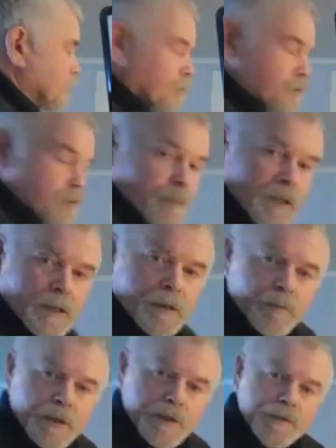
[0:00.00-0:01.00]
And there's
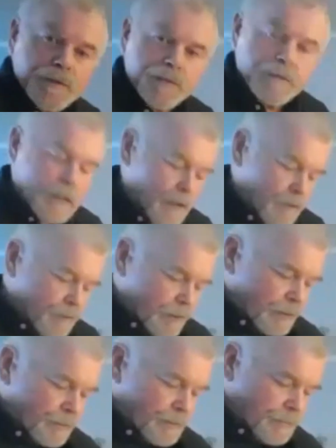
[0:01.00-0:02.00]
big commissions now
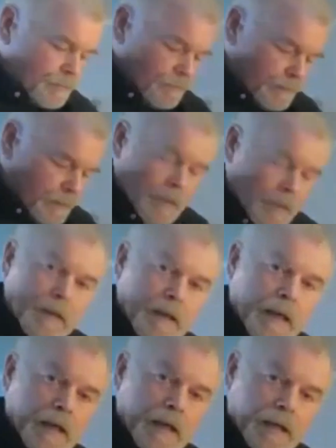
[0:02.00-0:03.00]
trying to
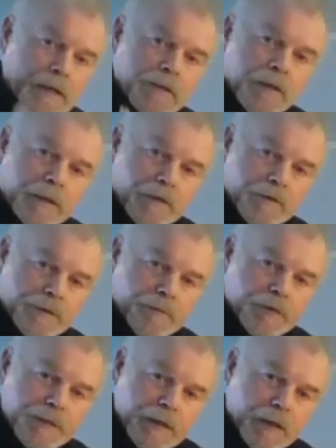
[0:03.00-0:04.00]
add layers of
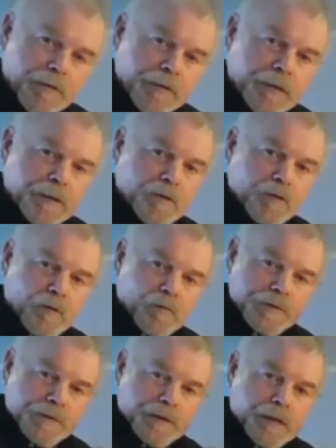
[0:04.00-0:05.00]
integrity and
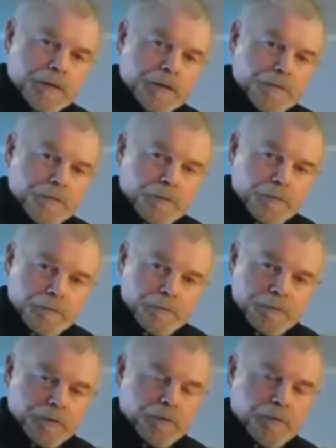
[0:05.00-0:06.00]
oversight to
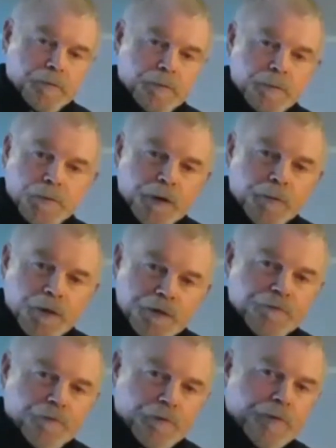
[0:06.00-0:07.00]
the pretty
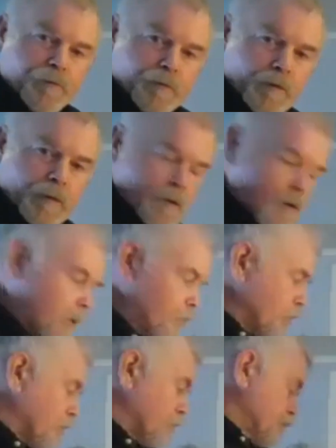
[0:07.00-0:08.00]
much free-for-all
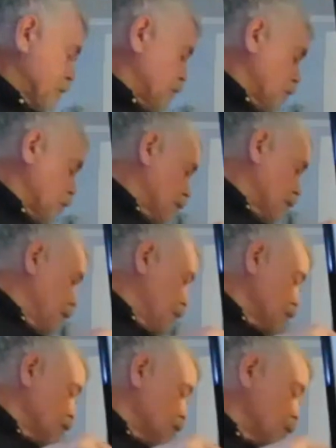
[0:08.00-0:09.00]
carbon offset market
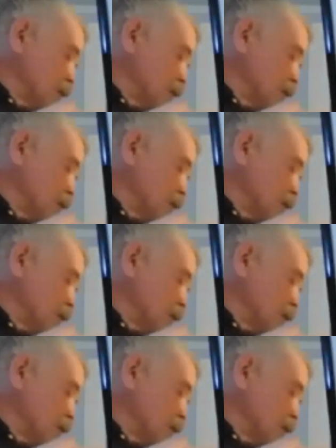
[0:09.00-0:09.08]
as it's